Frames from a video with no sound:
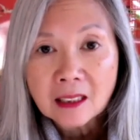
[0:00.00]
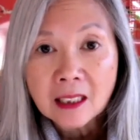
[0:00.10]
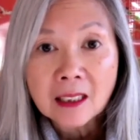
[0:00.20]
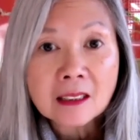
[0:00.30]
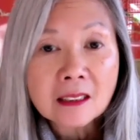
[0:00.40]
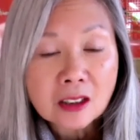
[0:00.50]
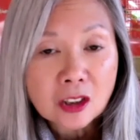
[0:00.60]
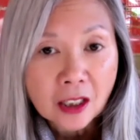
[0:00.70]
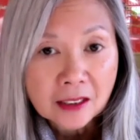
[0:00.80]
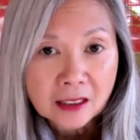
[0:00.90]
and
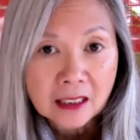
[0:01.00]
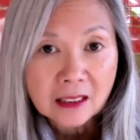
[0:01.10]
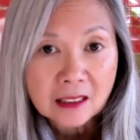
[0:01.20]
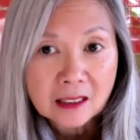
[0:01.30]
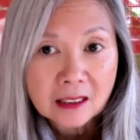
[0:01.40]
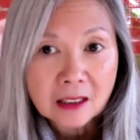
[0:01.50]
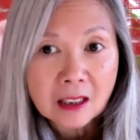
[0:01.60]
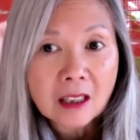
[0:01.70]
justice,